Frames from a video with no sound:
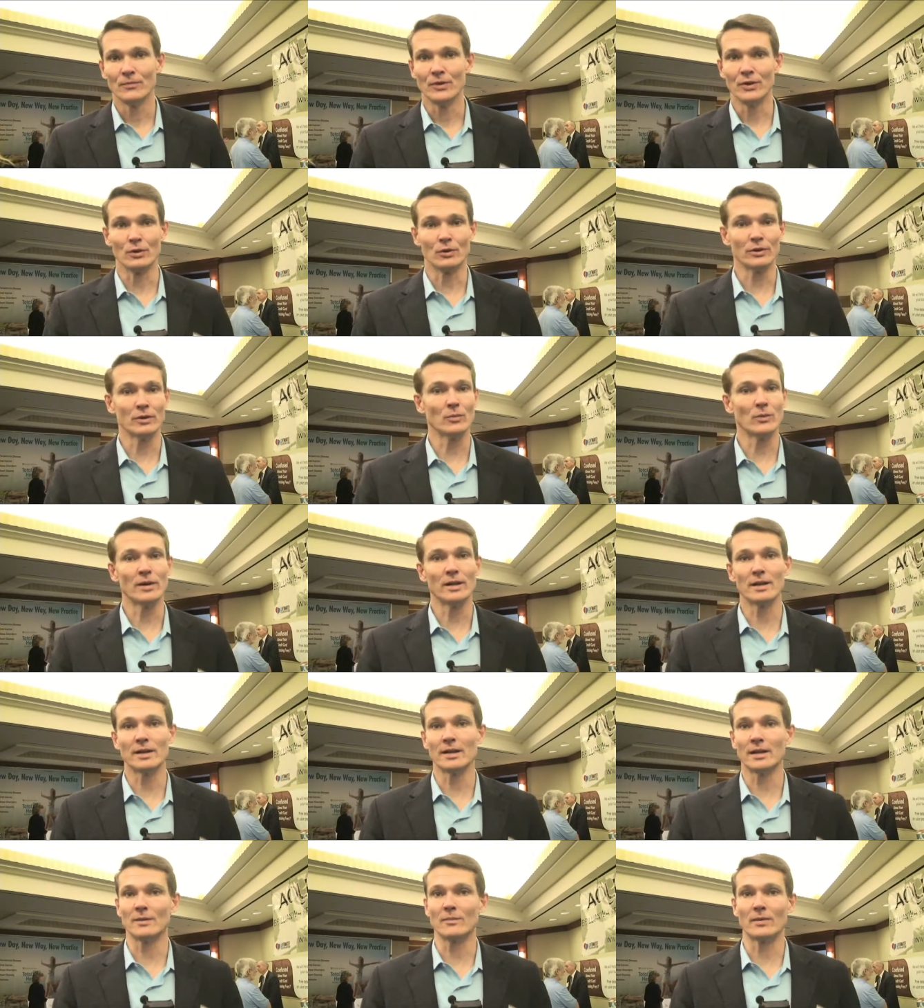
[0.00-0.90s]
The only way
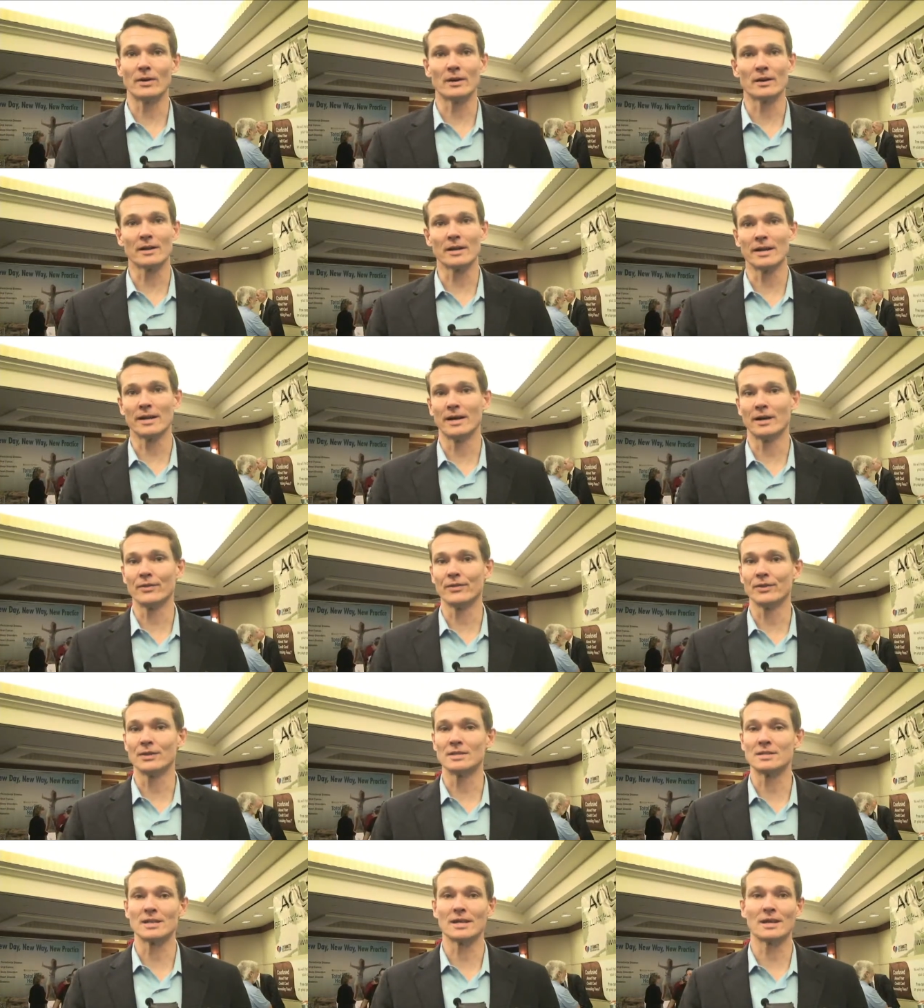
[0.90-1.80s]
to get America
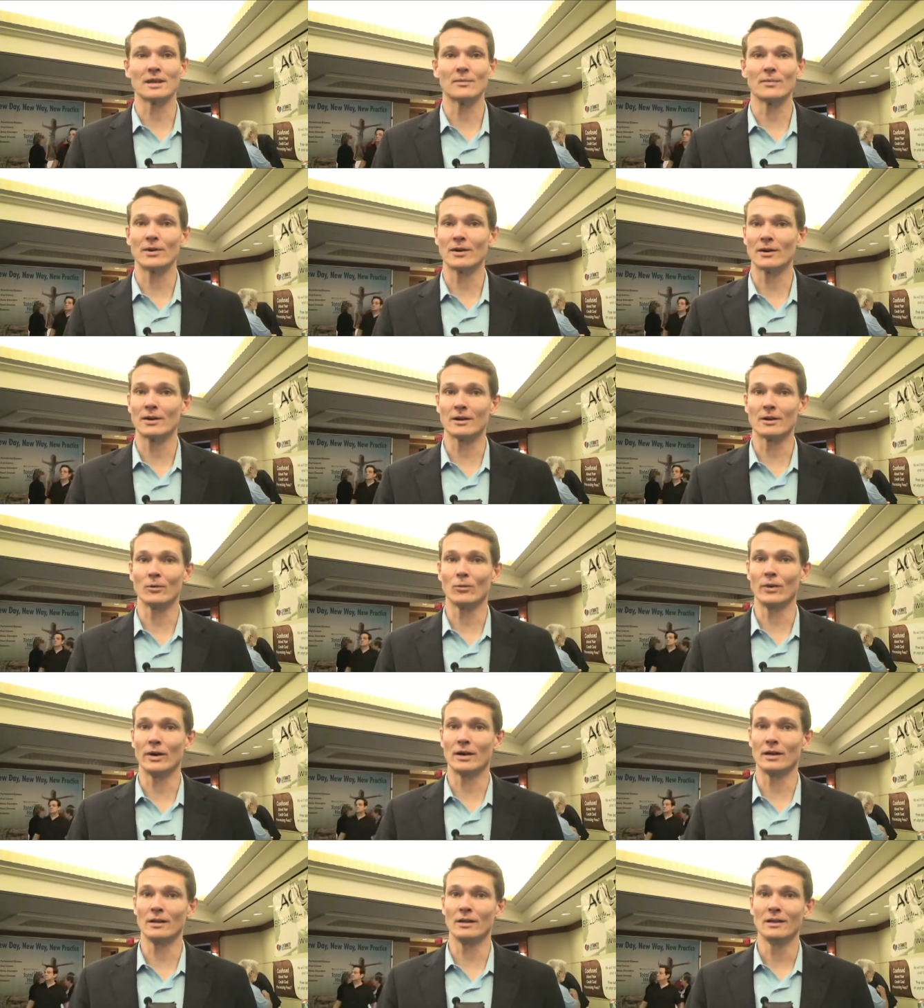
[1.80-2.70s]
healthy is to get America
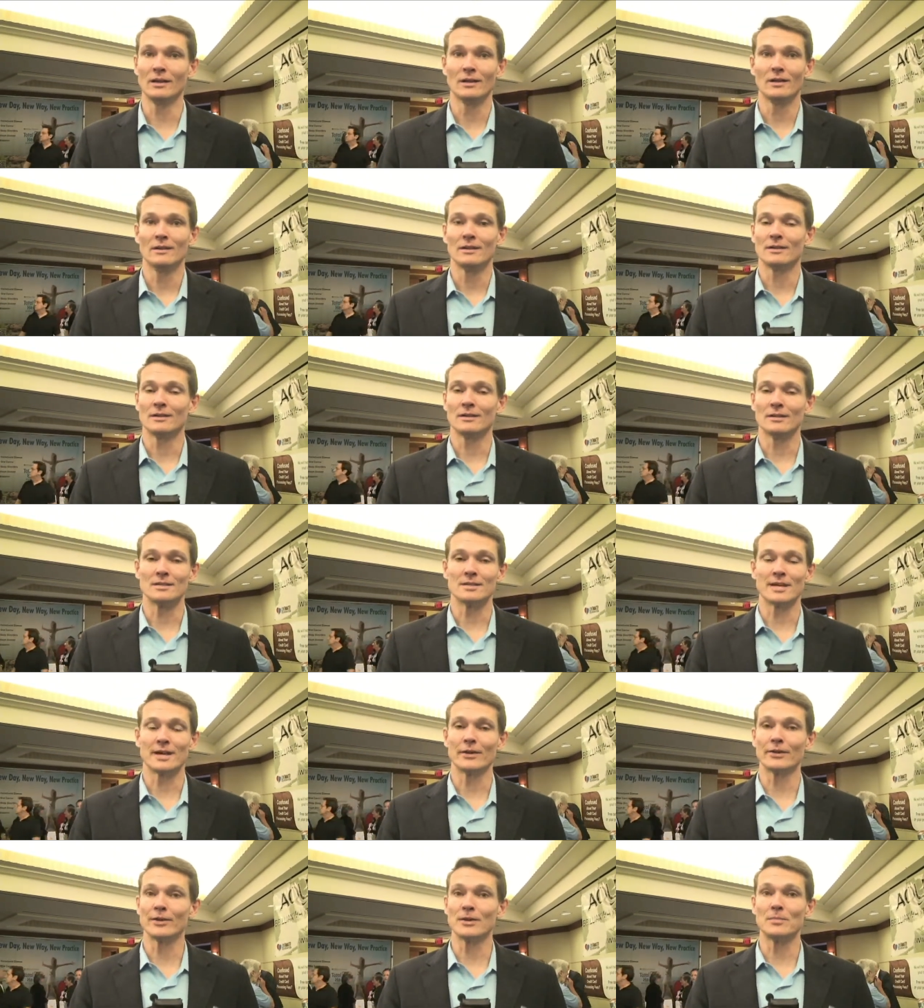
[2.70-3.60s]
well because
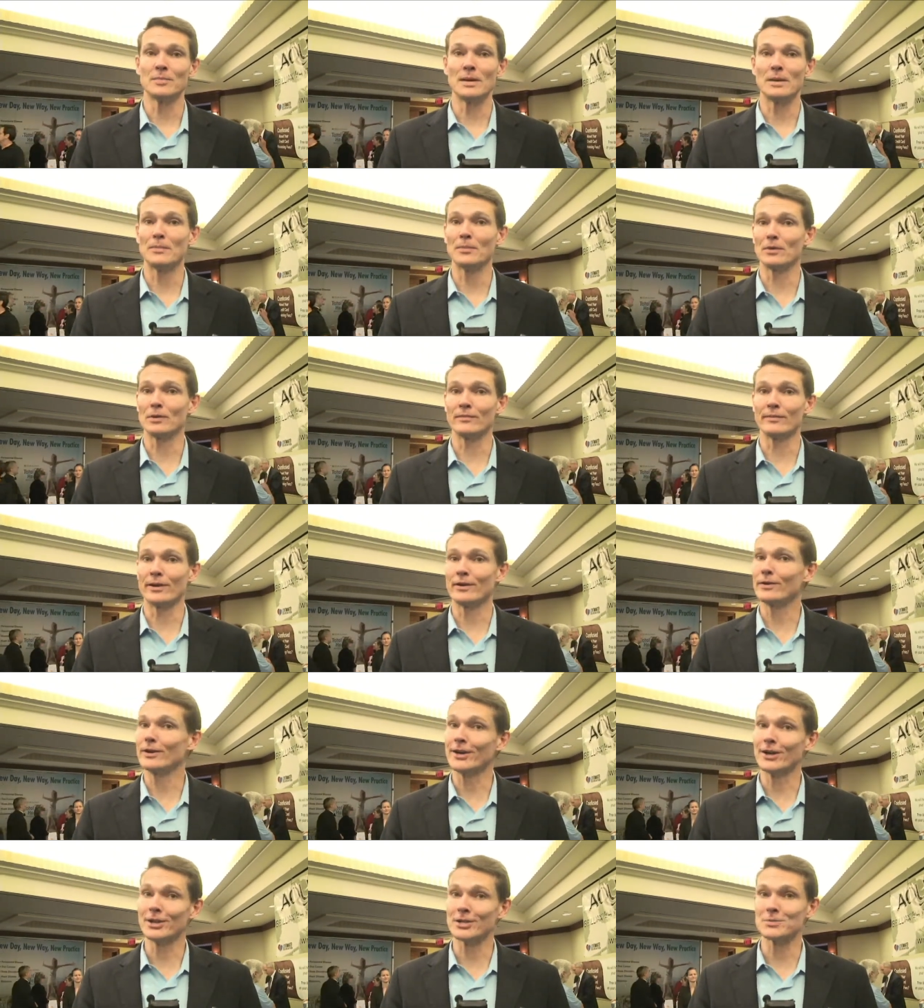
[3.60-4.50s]
healthy people are
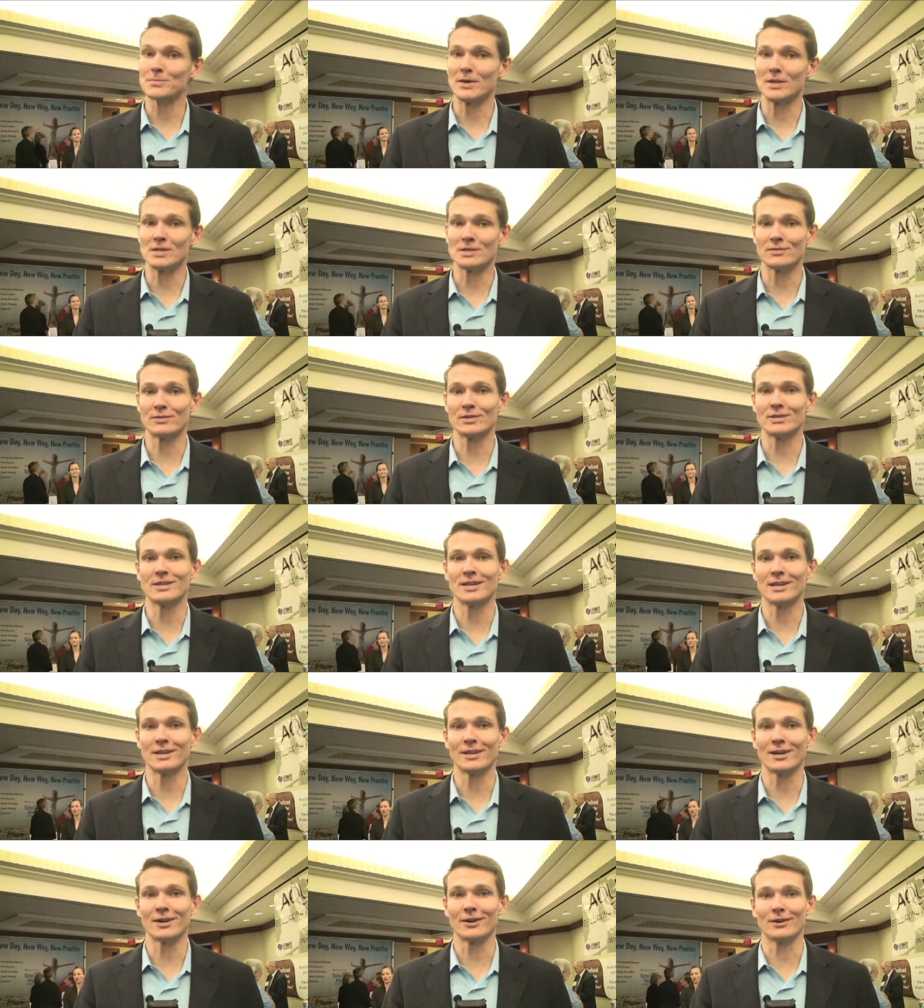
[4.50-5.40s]
very inexpensive to
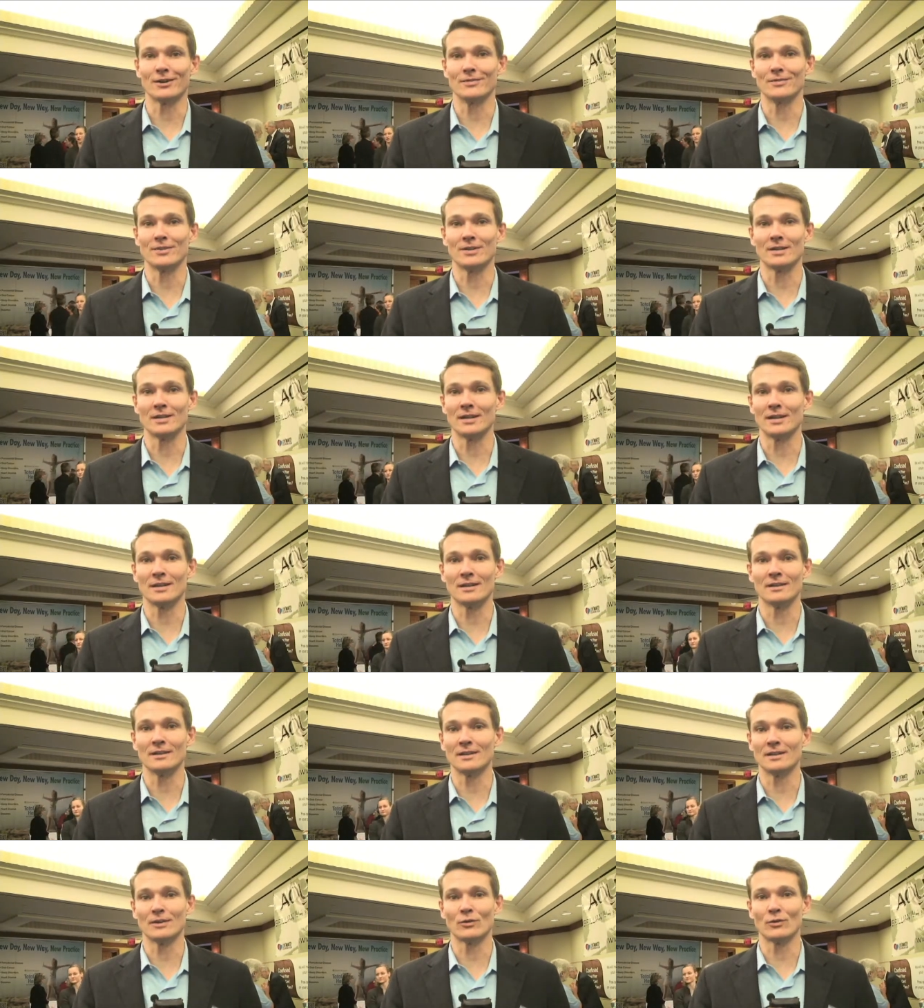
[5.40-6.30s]
take care of. And,
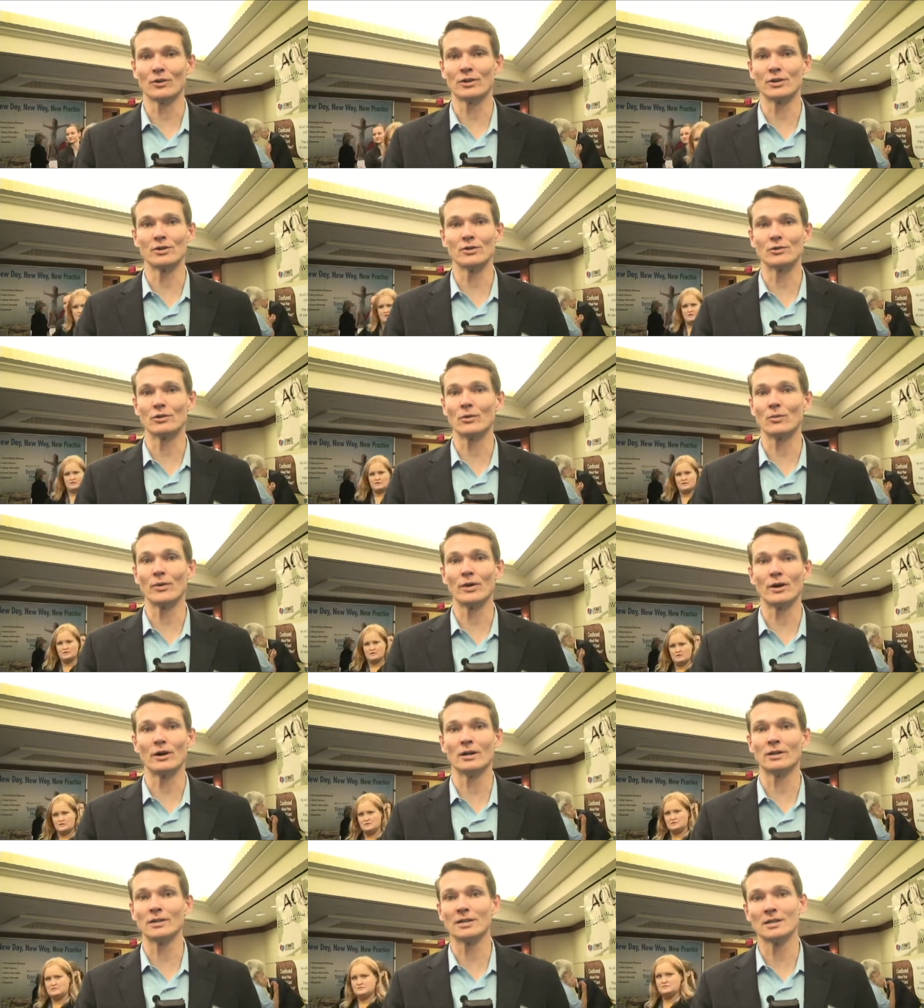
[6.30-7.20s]
and in order to do it, we
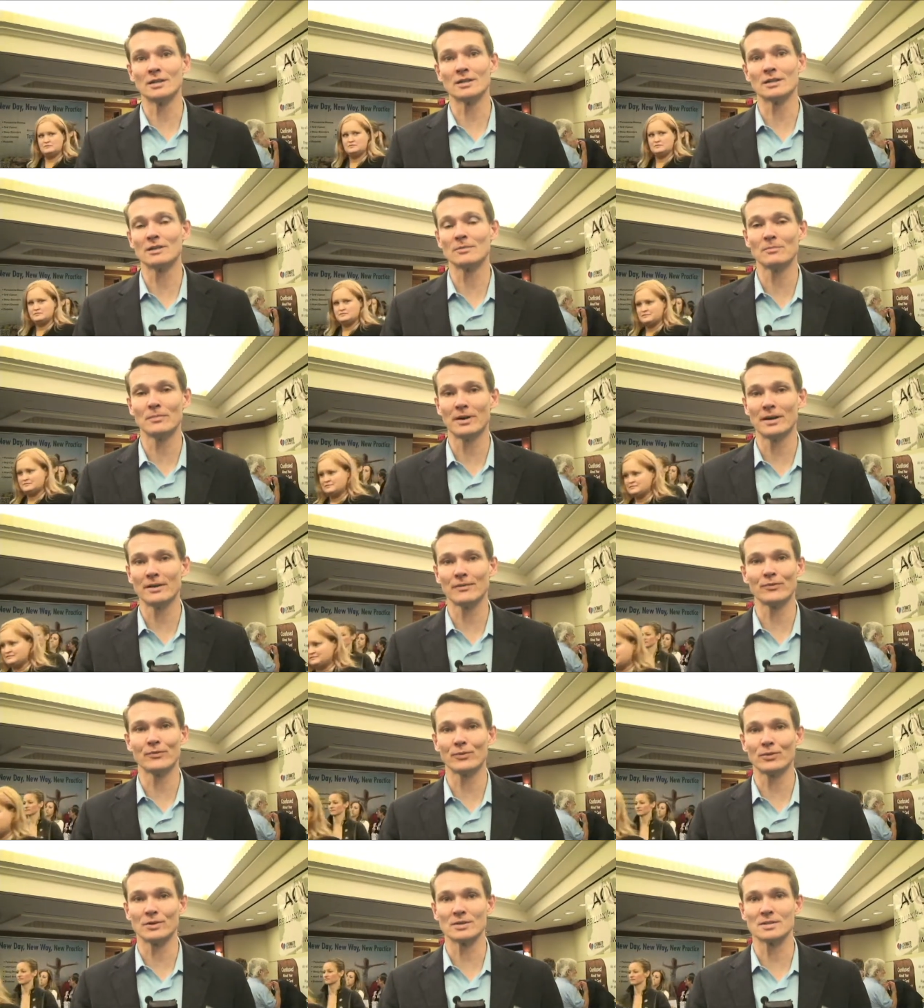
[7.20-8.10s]
all need to combine
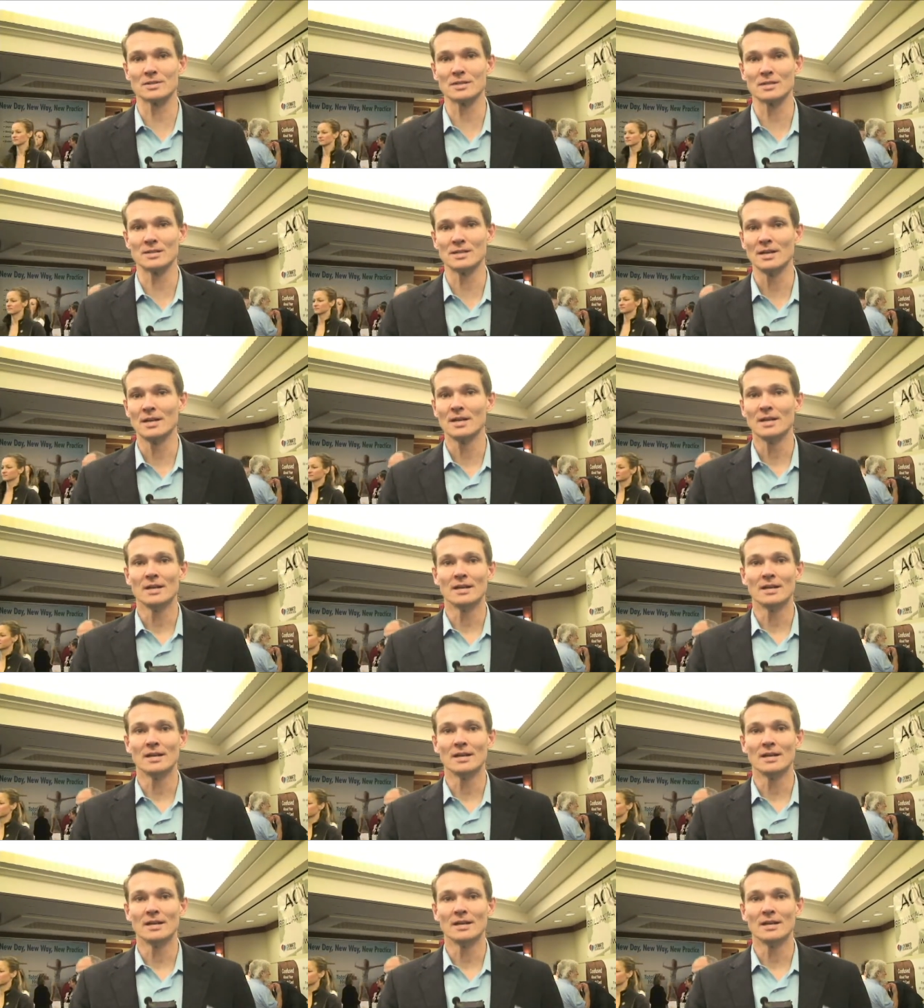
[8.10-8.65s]
forces.